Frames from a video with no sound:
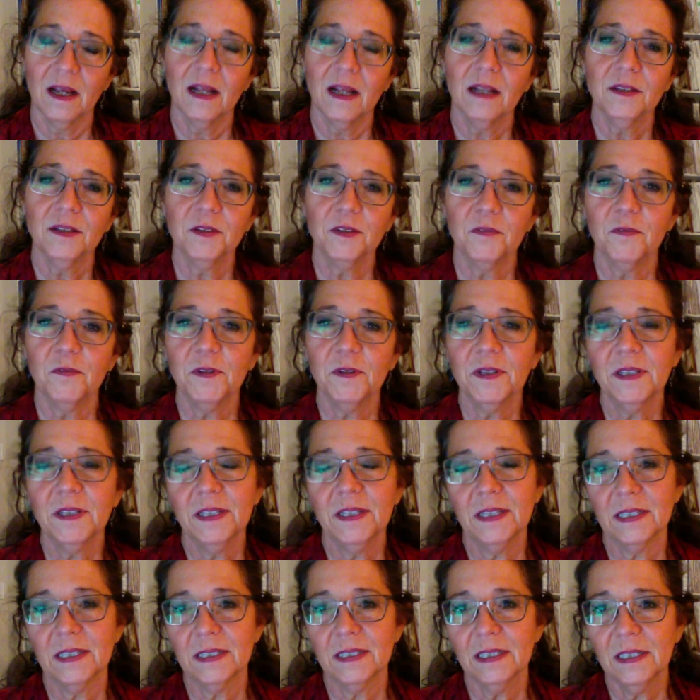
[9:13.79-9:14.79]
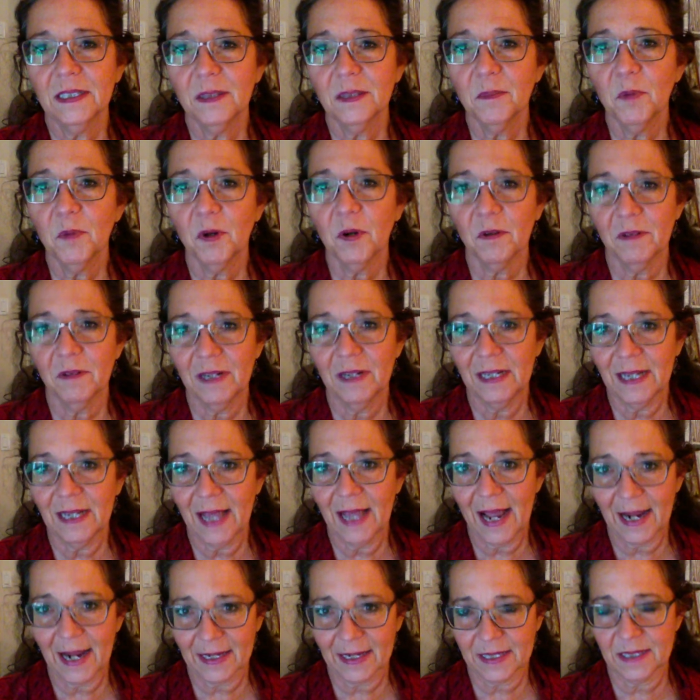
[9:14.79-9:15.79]
You're feeling a little more
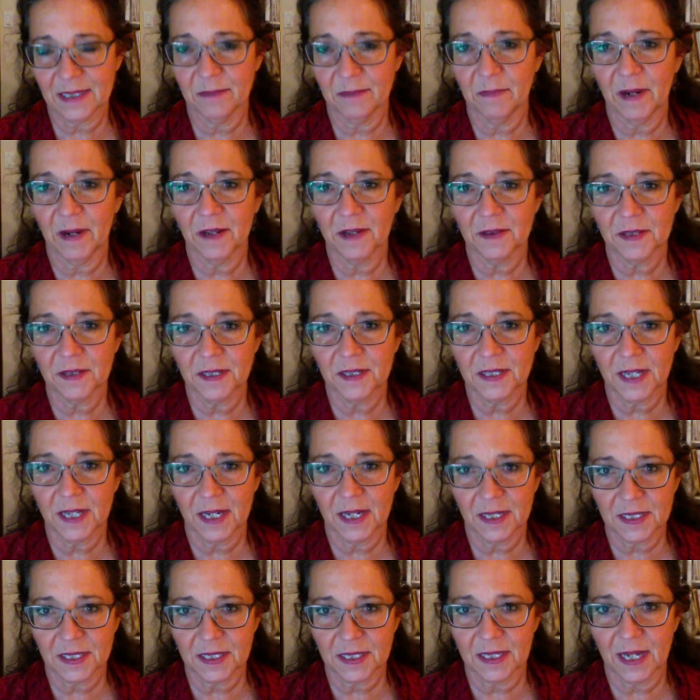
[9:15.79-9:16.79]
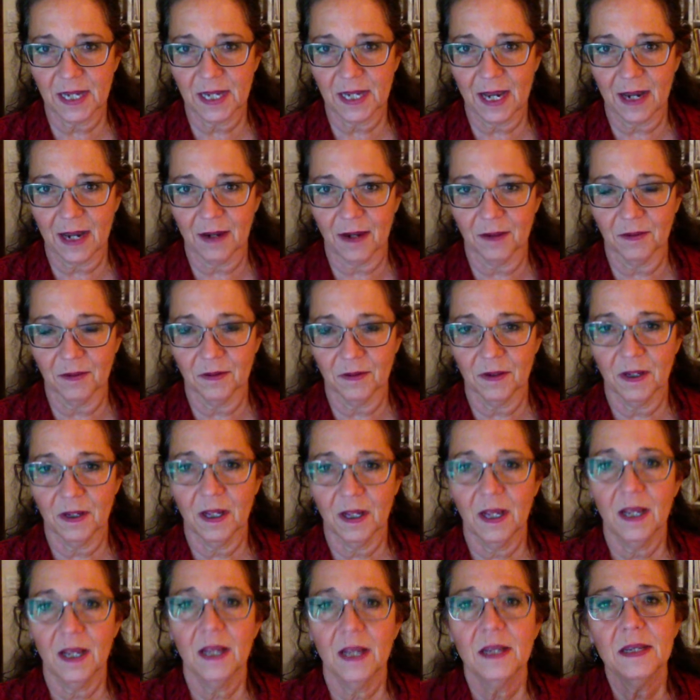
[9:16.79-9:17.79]
relaxed about the test now.
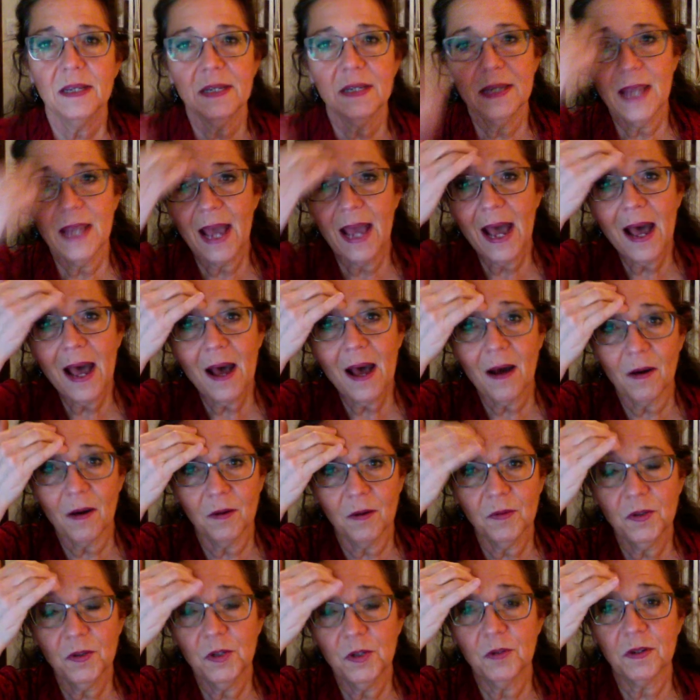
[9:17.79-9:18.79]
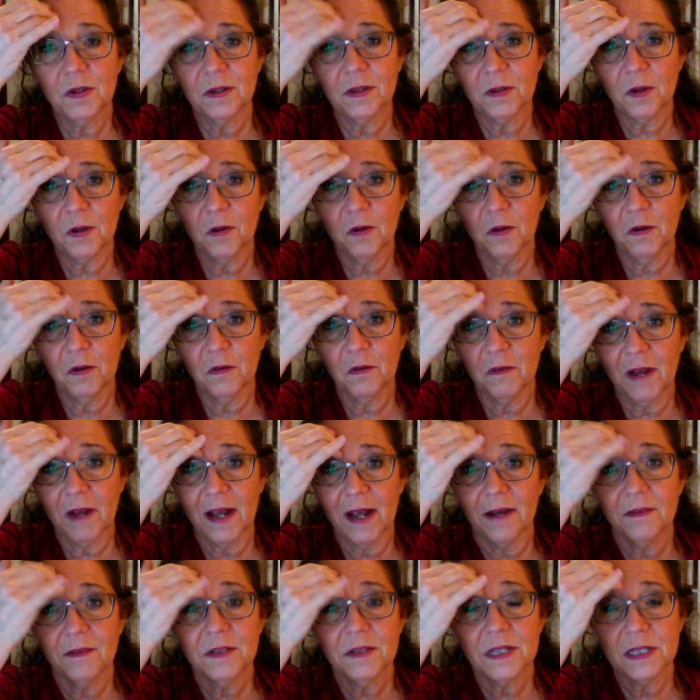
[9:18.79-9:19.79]
Now you can go
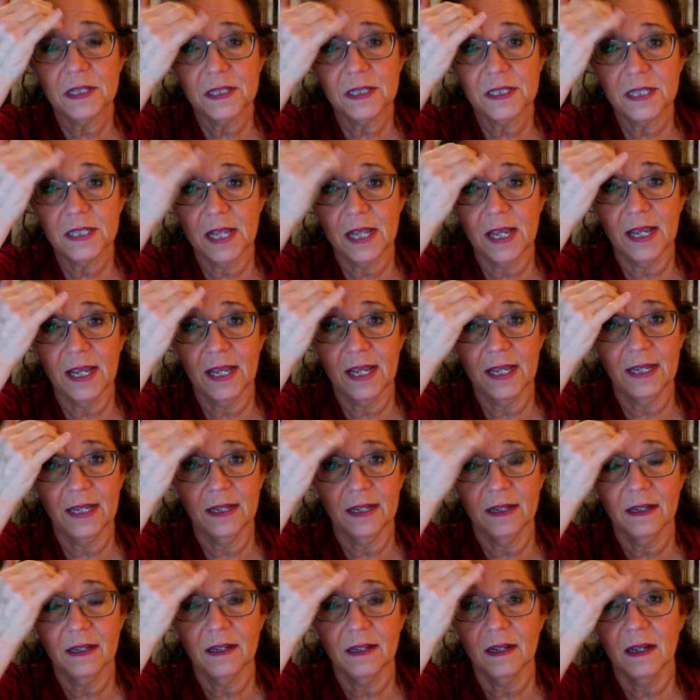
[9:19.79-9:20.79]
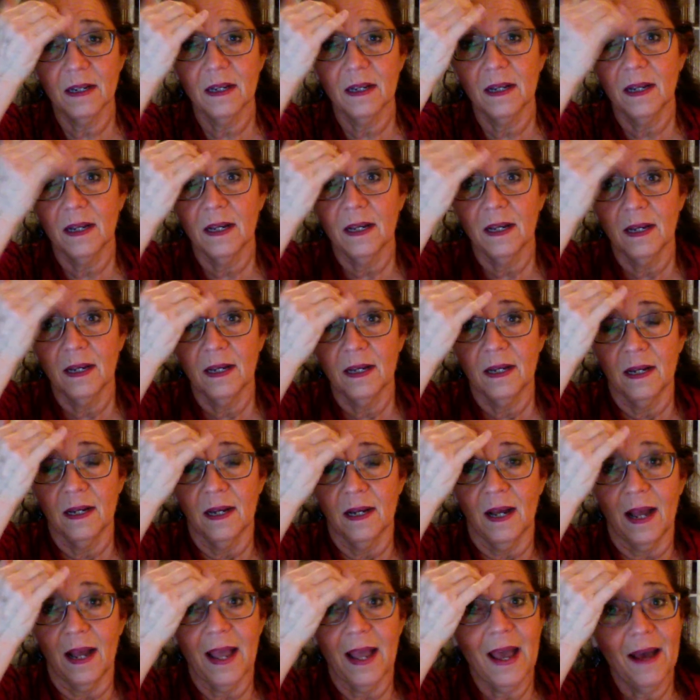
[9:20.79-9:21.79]
around and say,
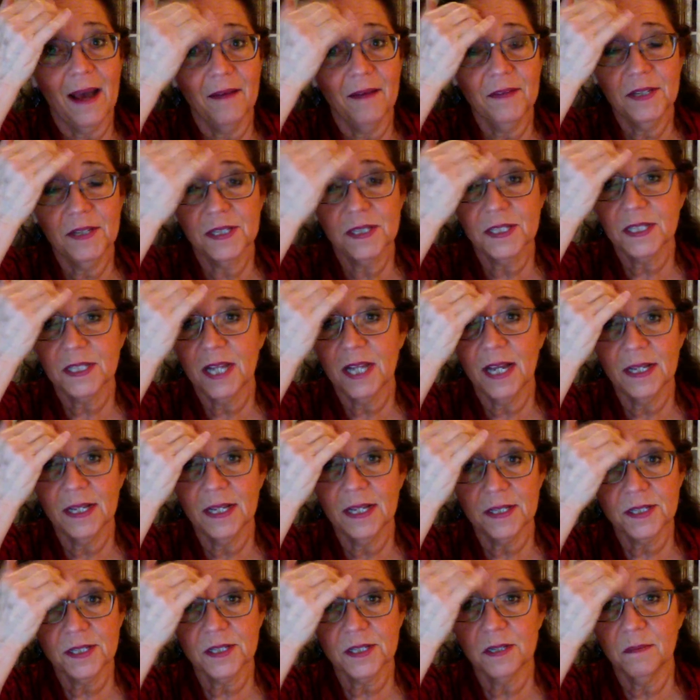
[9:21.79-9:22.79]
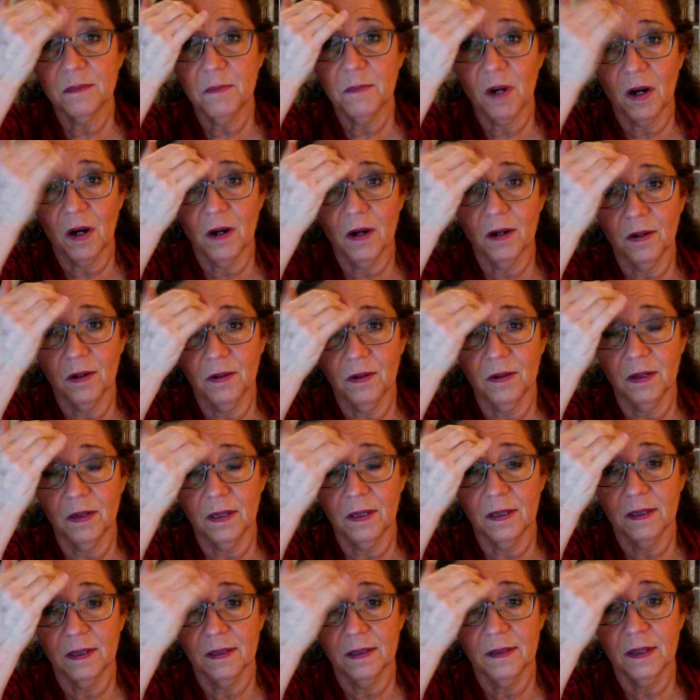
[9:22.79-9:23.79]
I have this test tomorrow
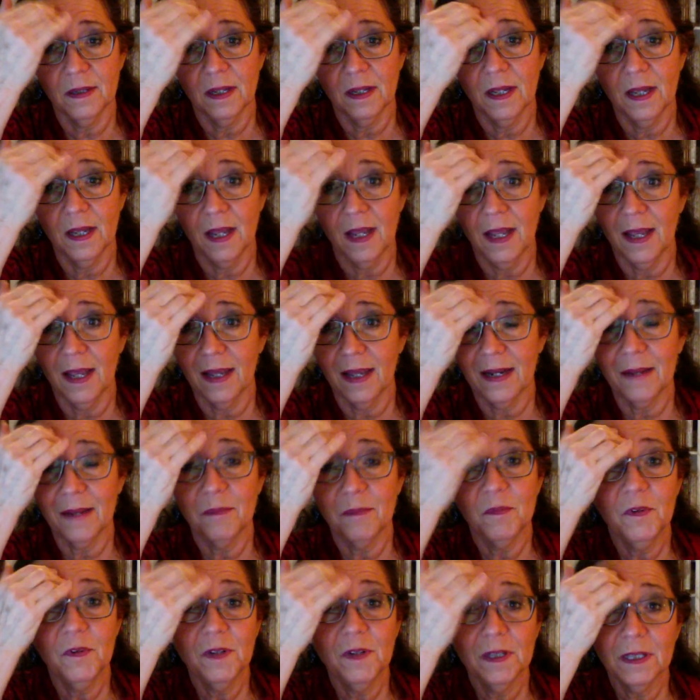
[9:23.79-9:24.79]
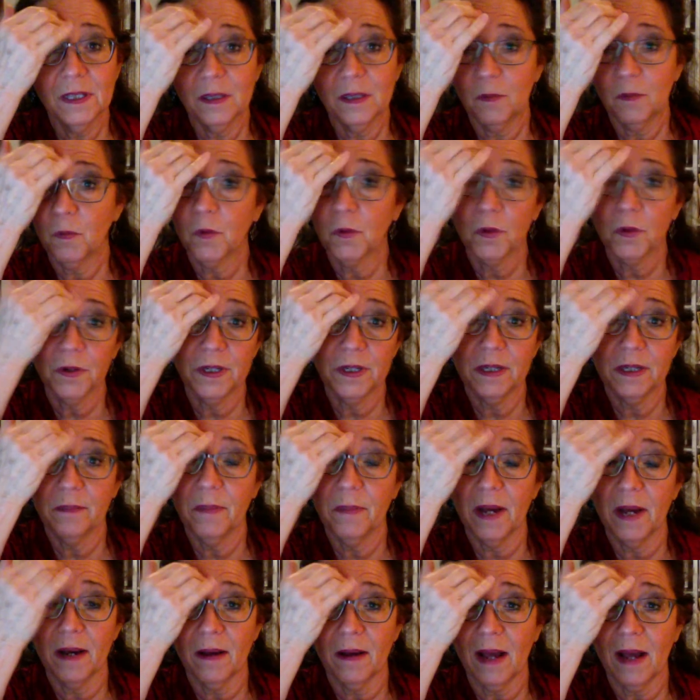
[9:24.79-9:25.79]
and I'm really worried
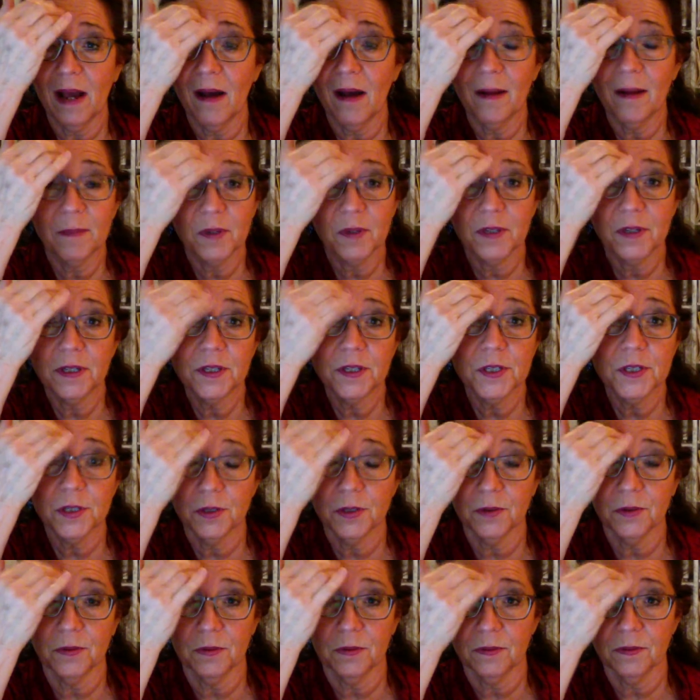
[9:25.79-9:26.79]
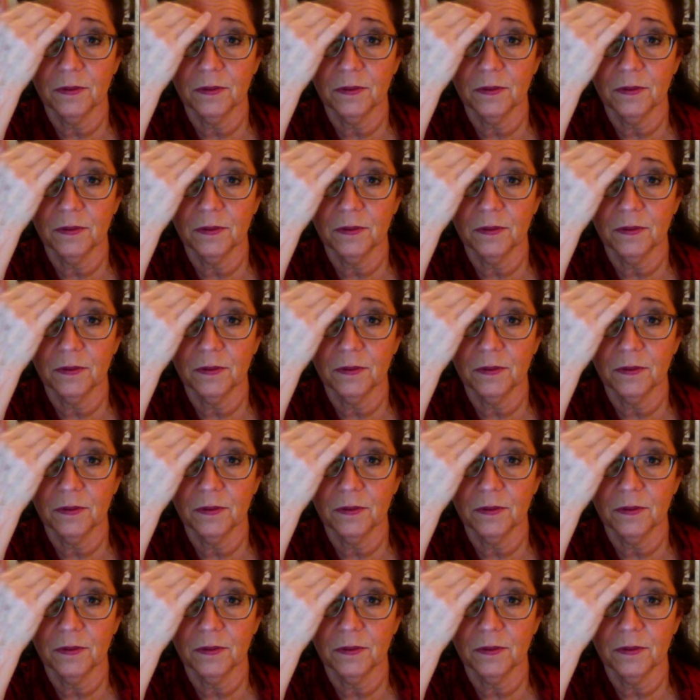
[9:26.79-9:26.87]
about how I'm going to do.